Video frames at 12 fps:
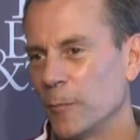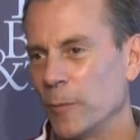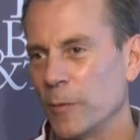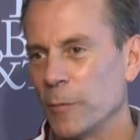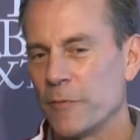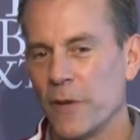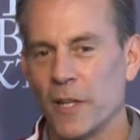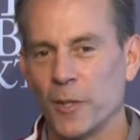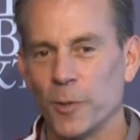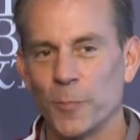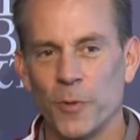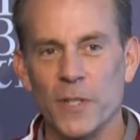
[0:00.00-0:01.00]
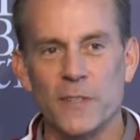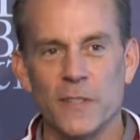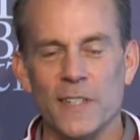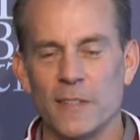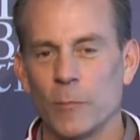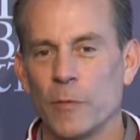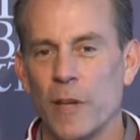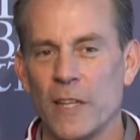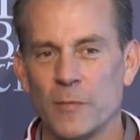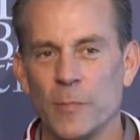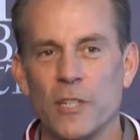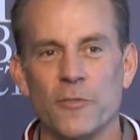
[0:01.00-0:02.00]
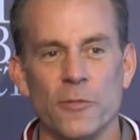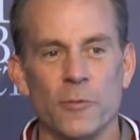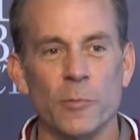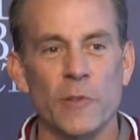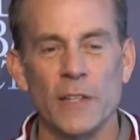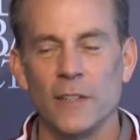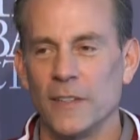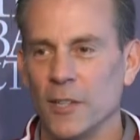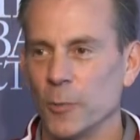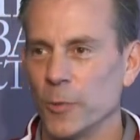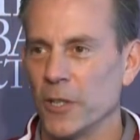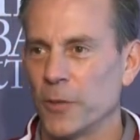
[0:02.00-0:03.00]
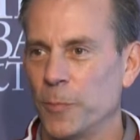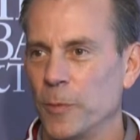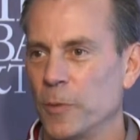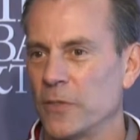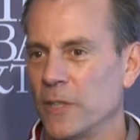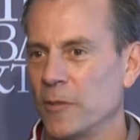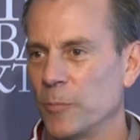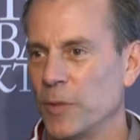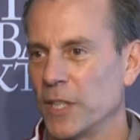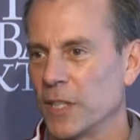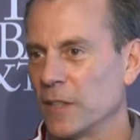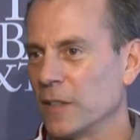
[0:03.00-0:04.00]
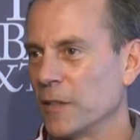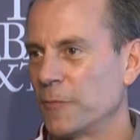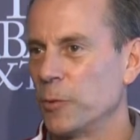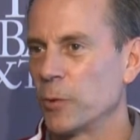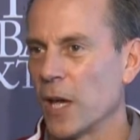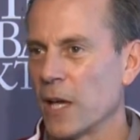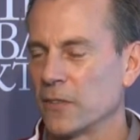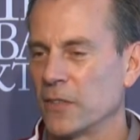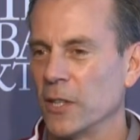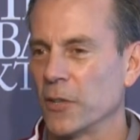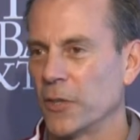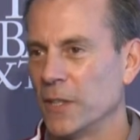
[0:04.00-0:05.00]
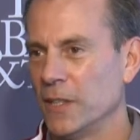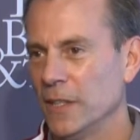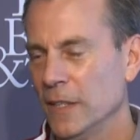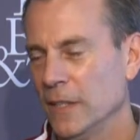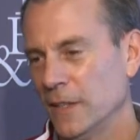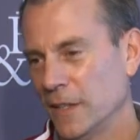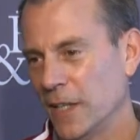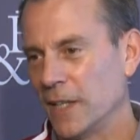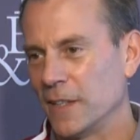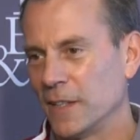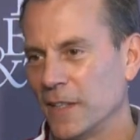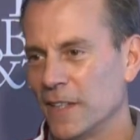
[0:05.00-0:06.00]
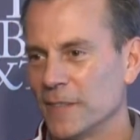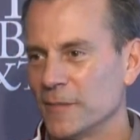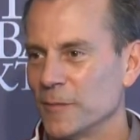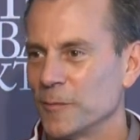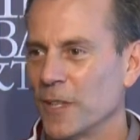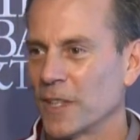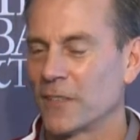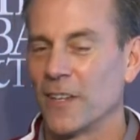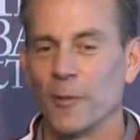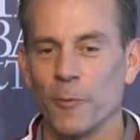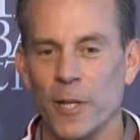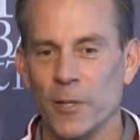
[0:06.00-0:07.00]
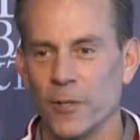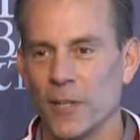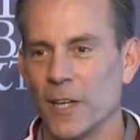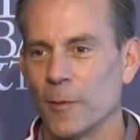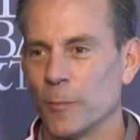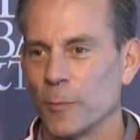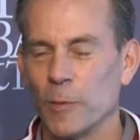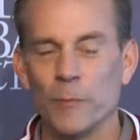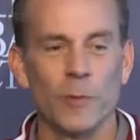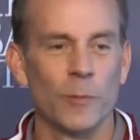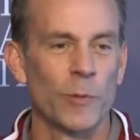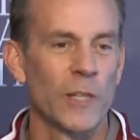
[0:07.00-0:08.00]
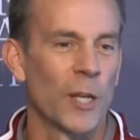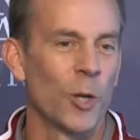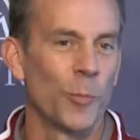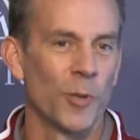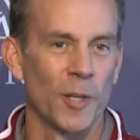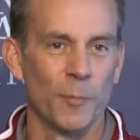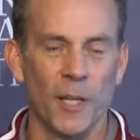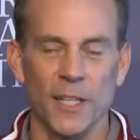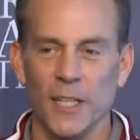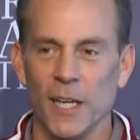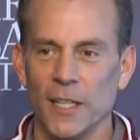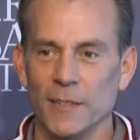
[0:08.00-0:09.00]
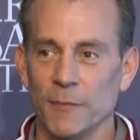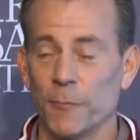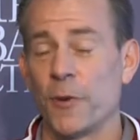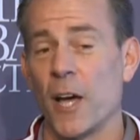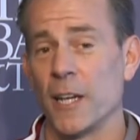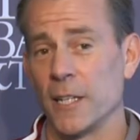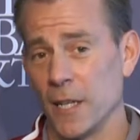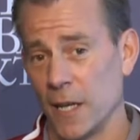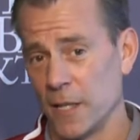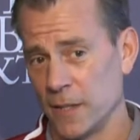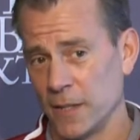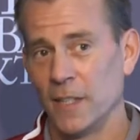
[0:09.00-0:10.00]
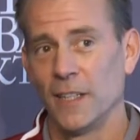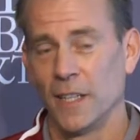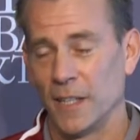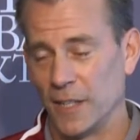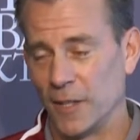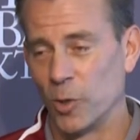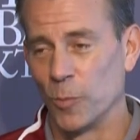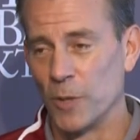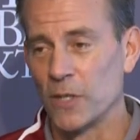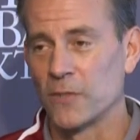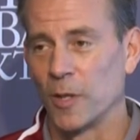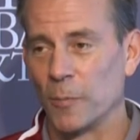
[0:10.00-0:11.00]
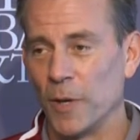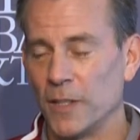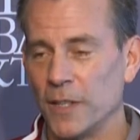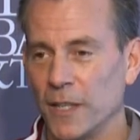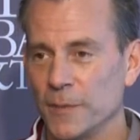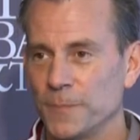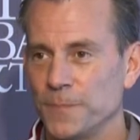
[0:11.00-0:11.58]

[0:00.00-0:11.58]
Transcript: we've had a good preseason. We've had some injuries we've had to deal with, but we seem to be getting a few guys healthy. And like I say, ready or not, we got to open up Monday night, Friday night, and then Ole Miss on Monday.